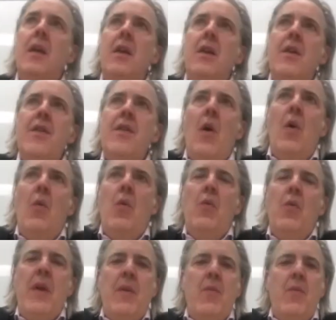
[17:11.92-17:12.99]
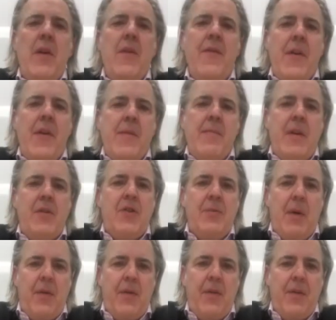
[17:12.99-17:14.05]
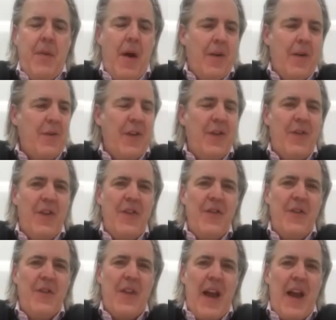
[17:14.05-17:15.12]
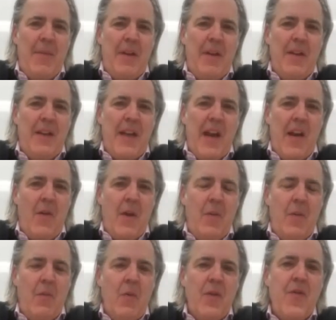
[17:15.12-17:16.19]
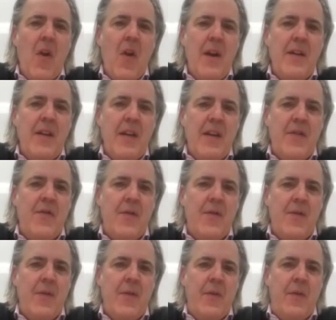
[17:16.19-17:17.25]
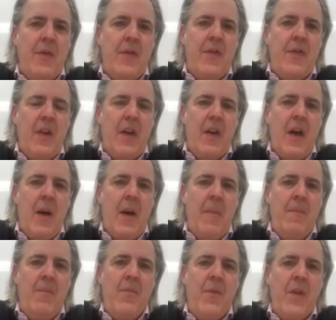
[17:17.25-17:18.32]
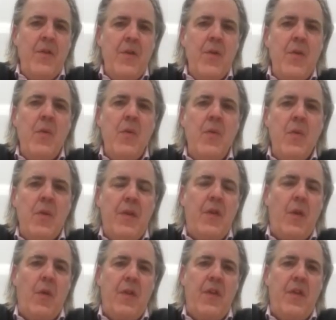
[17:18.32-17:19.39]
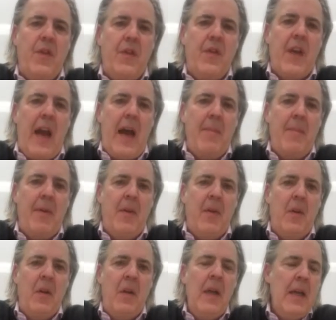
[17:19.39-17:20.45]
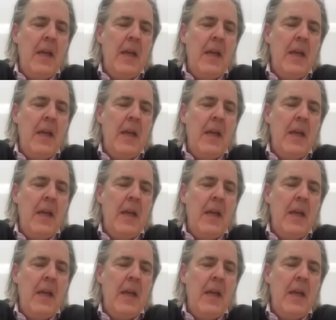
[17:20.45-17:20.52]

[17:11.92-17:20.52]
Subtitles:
we're very much about the democratization of capital at Carey. We're trying to introduce new sources of capital